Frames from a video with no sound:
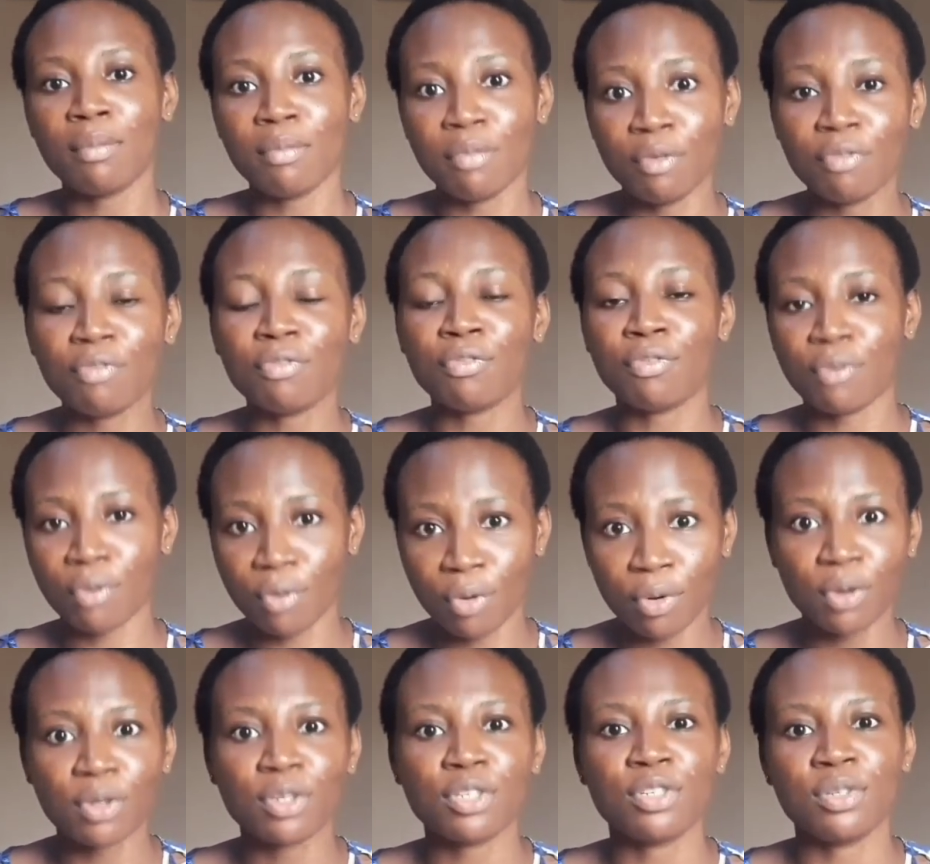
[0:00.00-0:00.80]

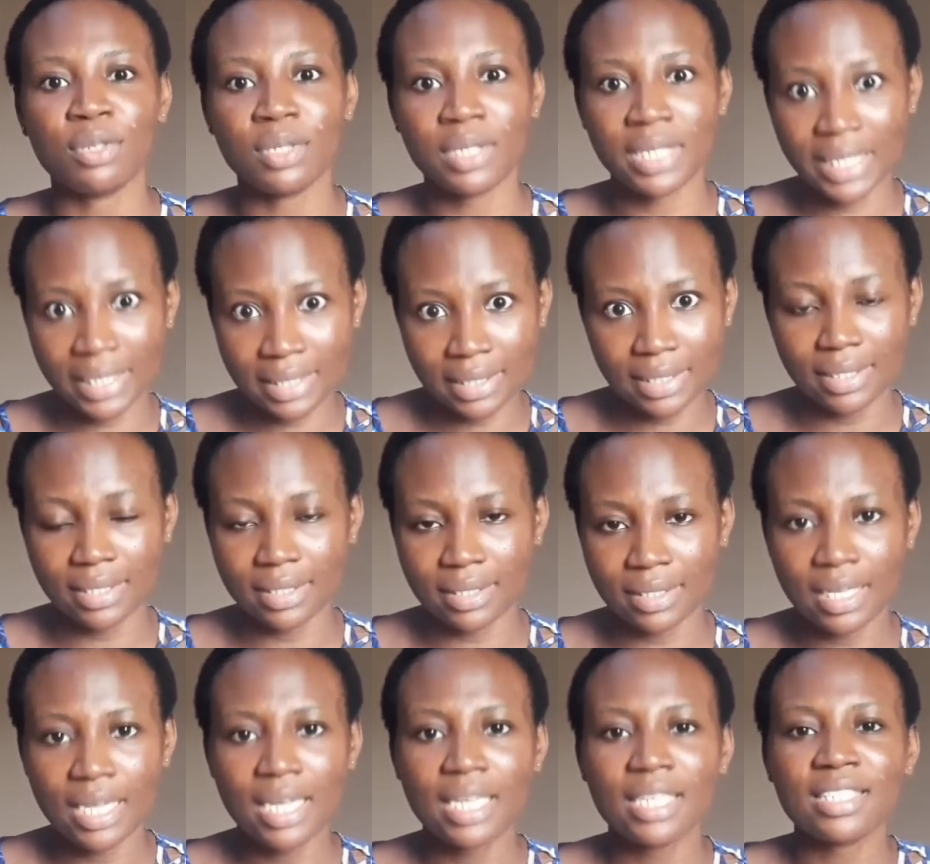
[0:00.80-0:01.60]
before you hit
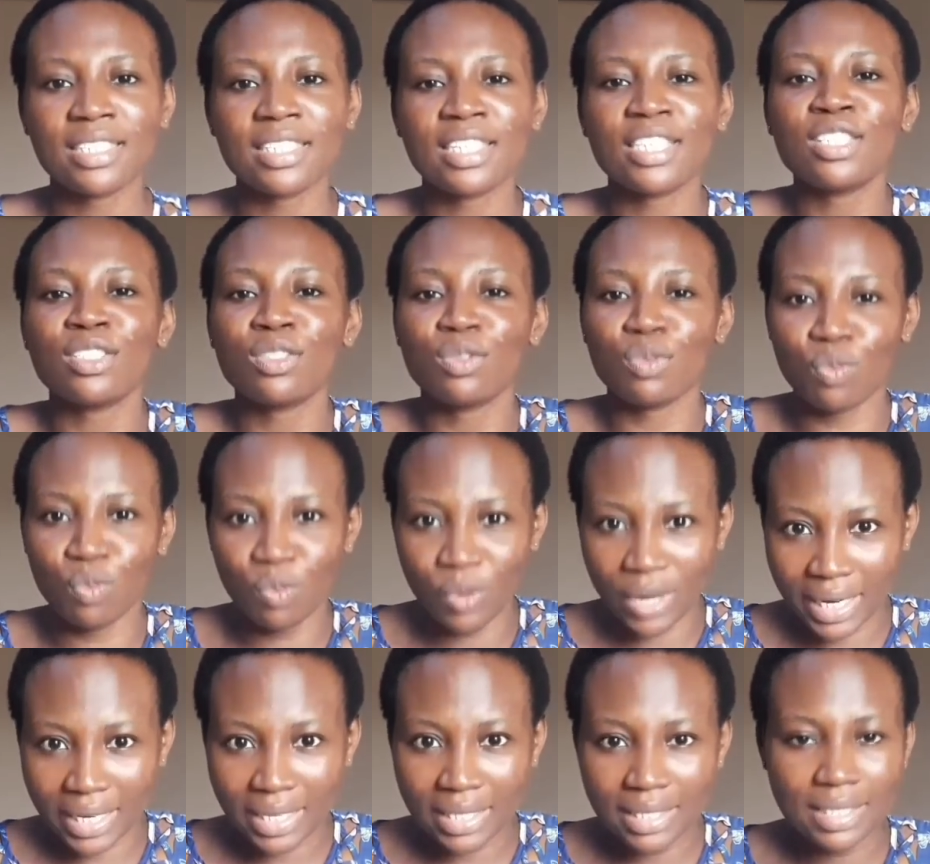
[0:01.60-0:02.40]
it. Just
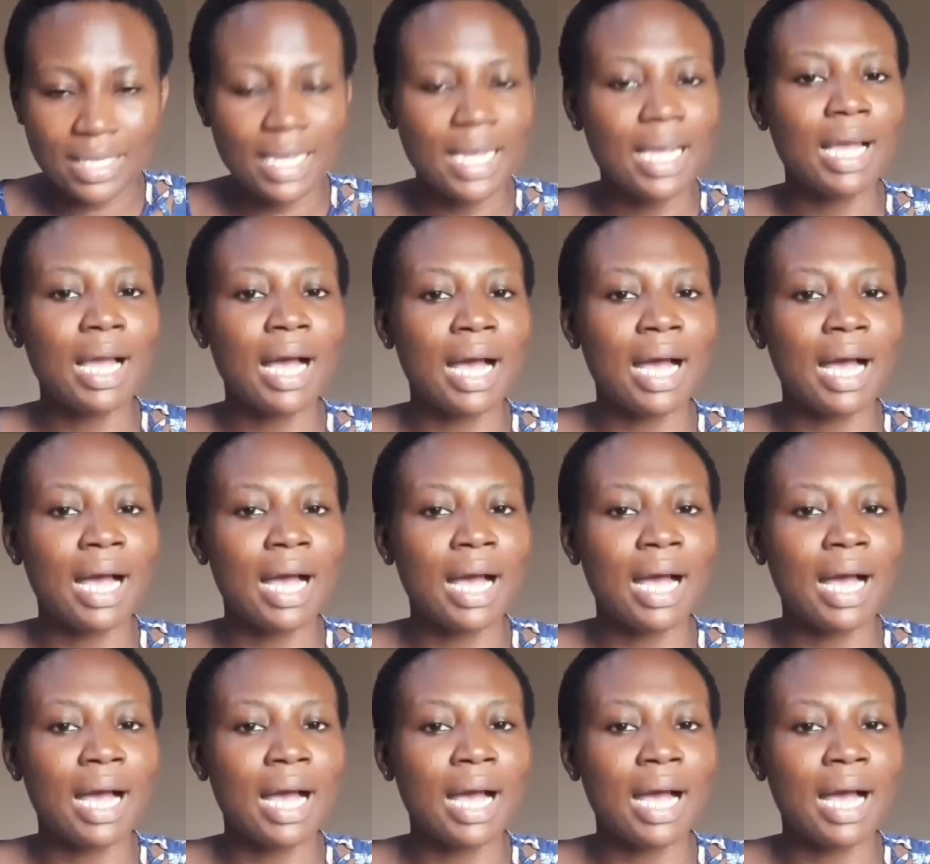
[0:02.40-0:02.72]
wait.